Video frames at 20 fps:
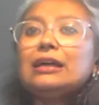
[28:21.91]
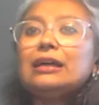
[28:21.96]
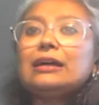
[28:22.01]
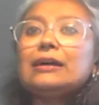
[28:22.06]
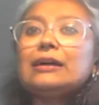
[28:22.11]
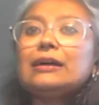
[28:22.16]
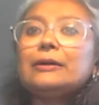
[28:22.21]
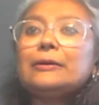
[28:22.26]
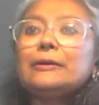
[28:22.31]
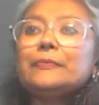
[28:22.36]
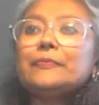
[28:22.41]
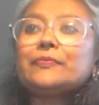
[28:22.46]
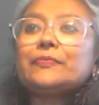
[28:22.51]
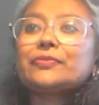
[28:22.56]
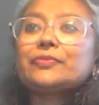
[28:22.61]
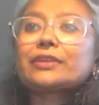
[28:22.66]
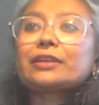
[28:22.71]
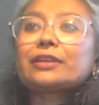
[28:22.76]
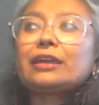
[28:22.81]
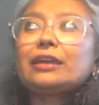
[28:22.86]
And
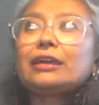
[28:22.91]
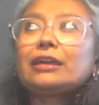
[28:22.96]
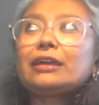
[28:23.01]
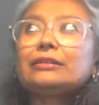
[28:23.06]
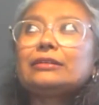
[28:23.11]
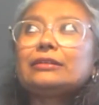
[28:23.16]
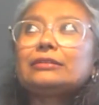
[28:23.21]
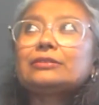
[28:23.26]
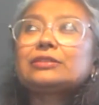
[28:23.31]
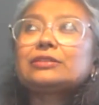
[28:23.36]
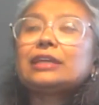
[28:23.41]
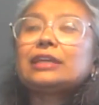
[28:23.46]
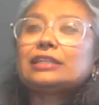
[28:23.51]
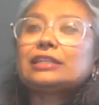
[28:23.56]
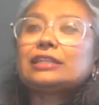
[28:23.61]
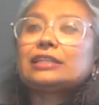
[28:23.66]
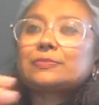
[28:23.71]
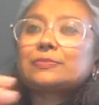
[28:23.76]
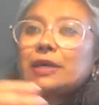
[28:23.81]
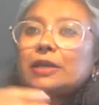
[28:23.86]
that's my